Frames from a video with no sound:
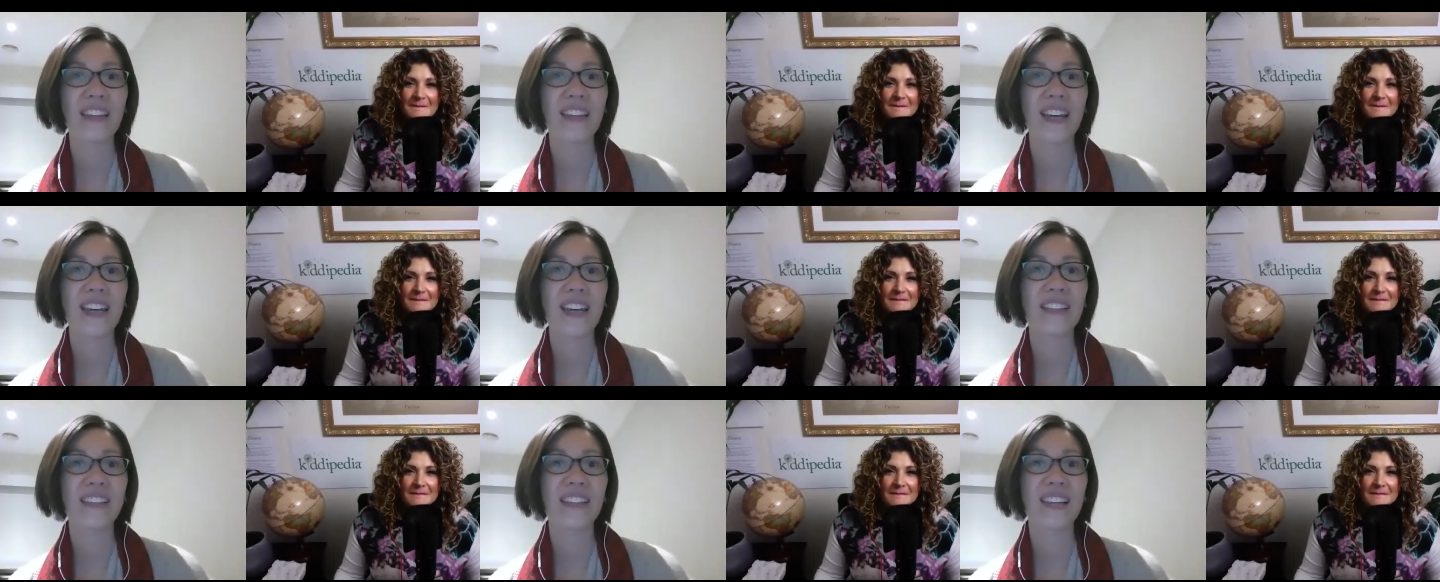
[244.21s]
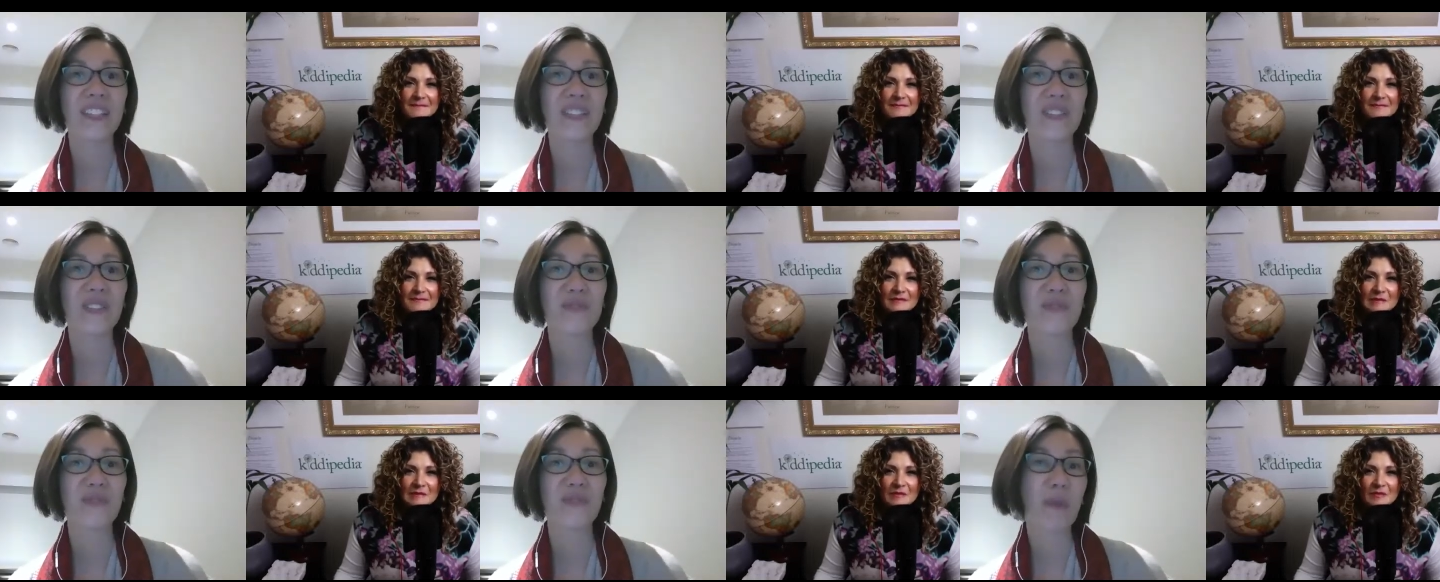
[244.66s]

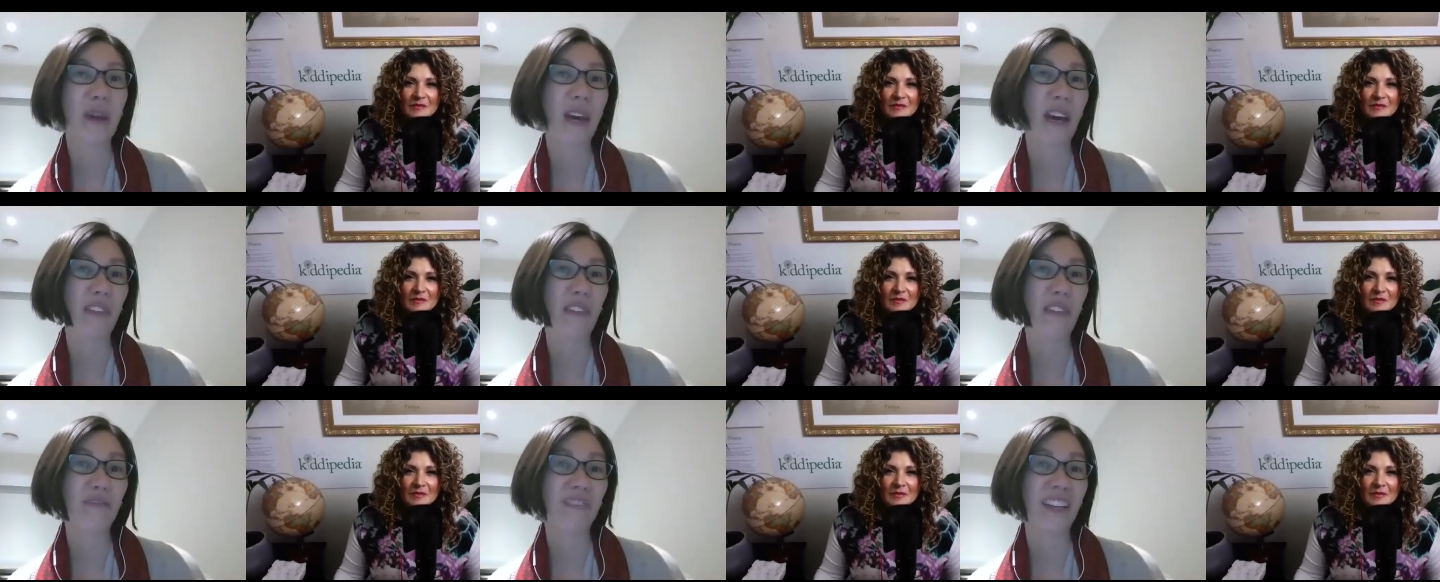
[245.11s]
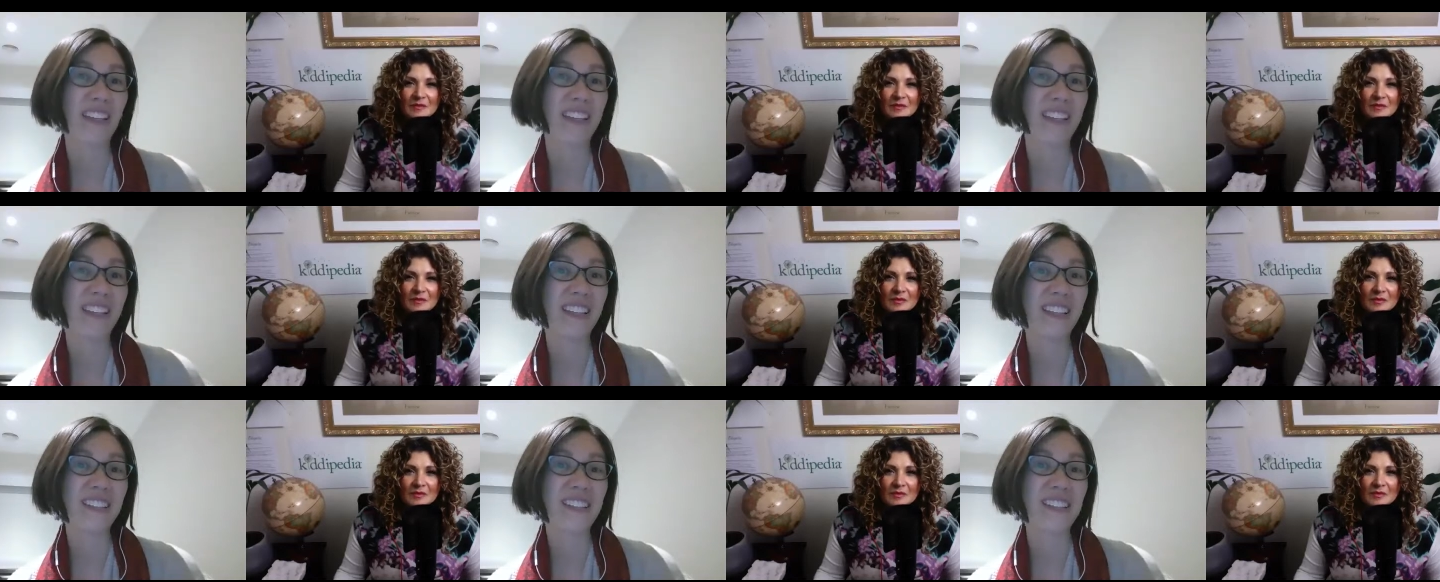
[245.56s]
Speaker 1: untouched for about three
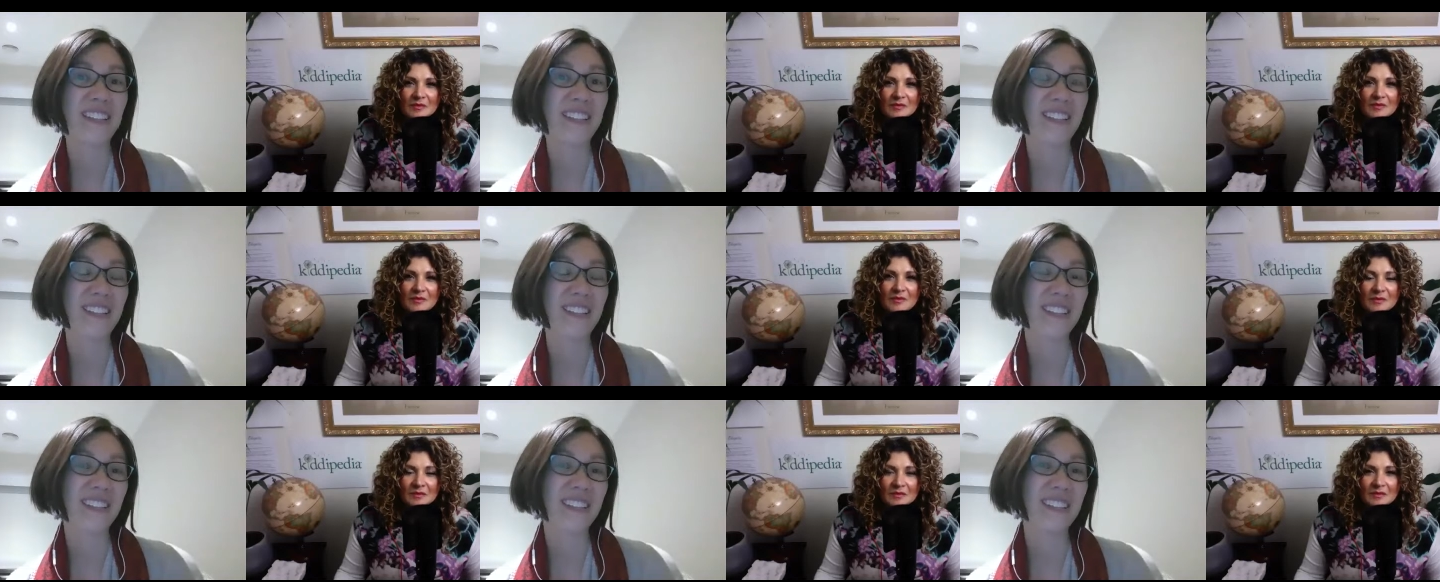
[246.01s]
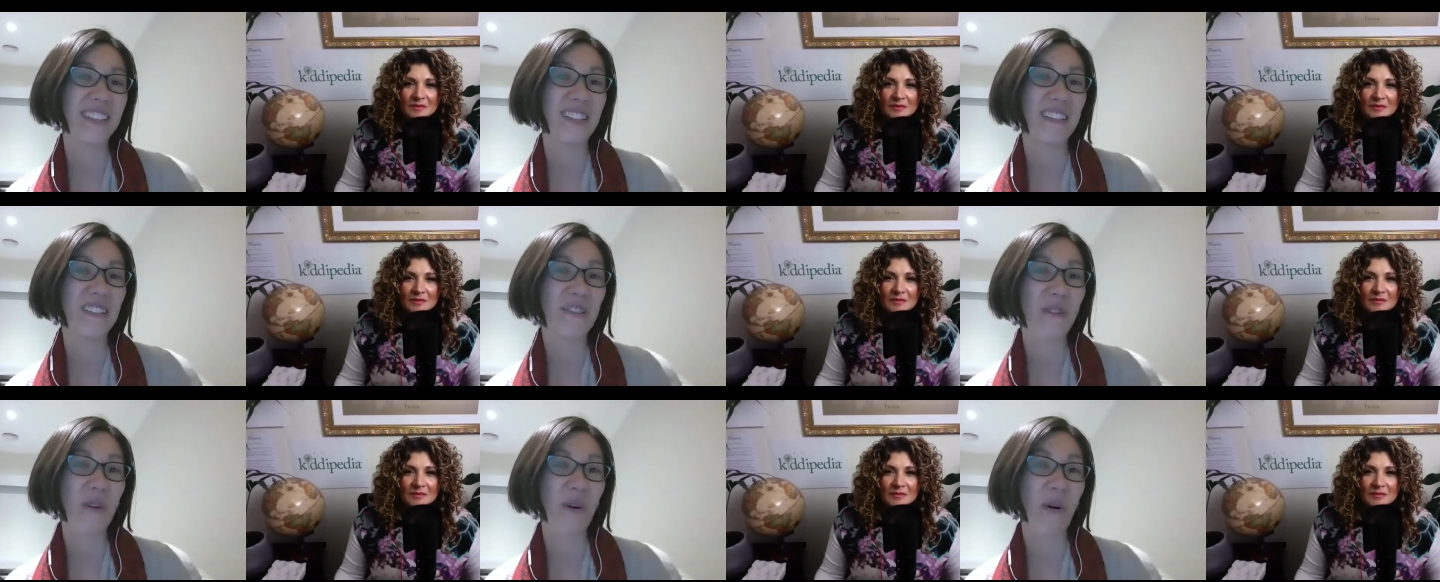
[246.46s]
years because I
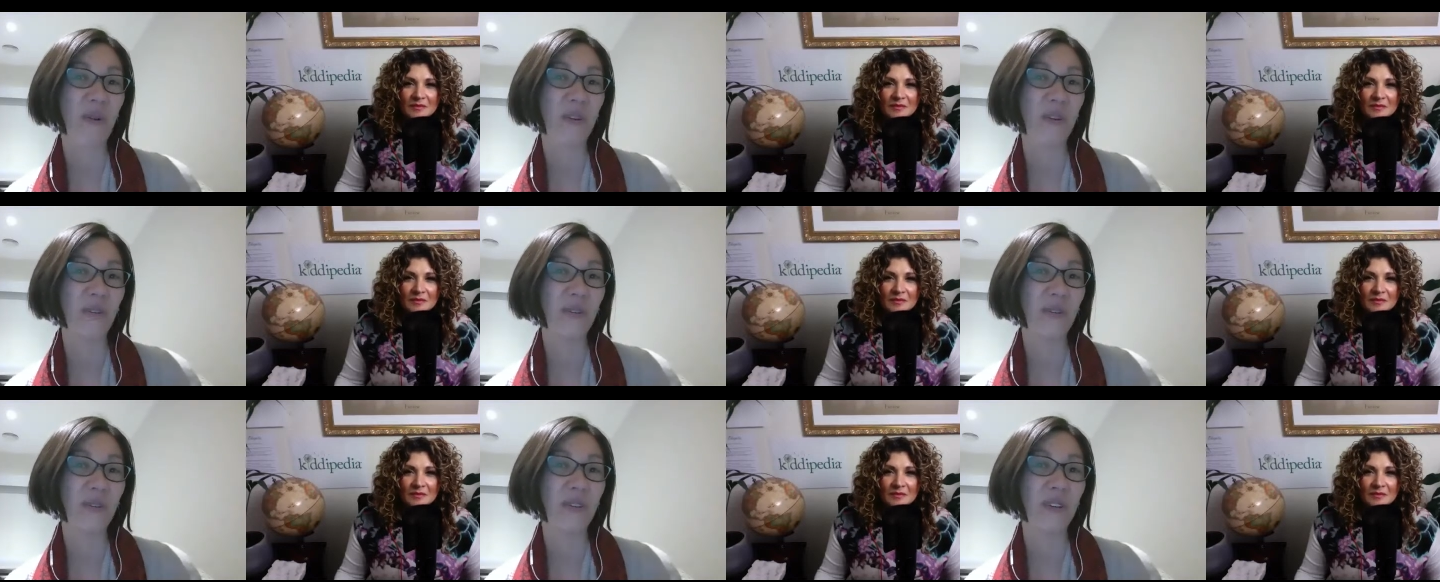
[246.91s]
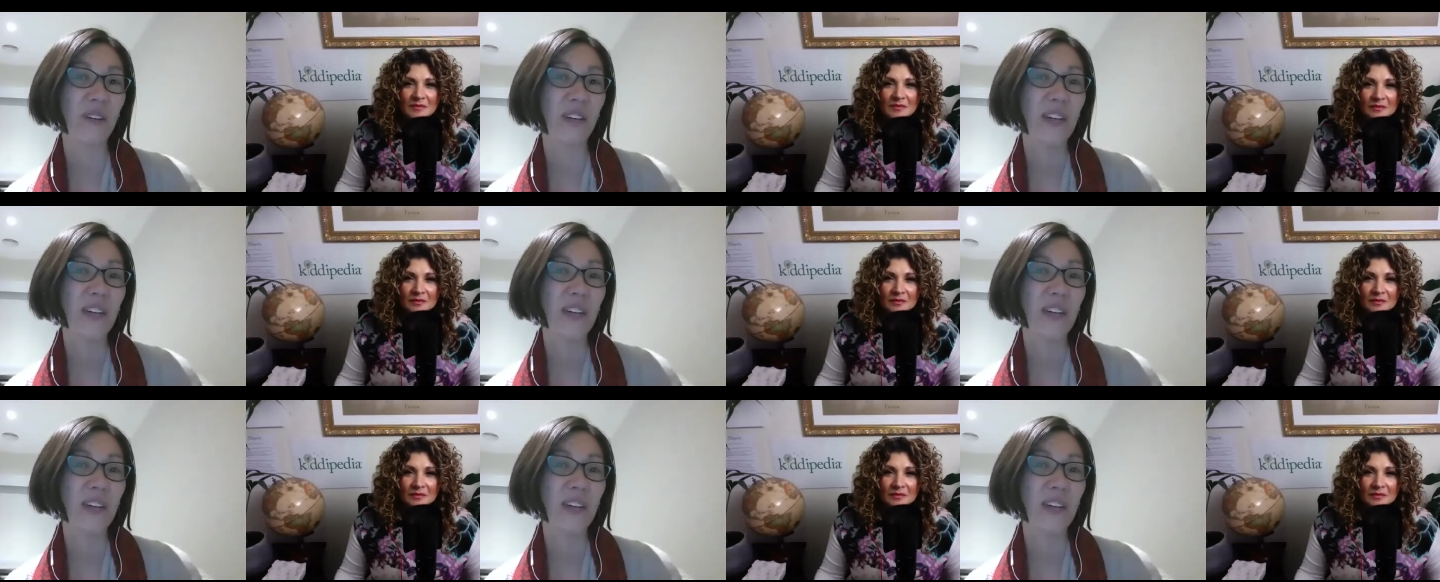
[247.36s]
didn't know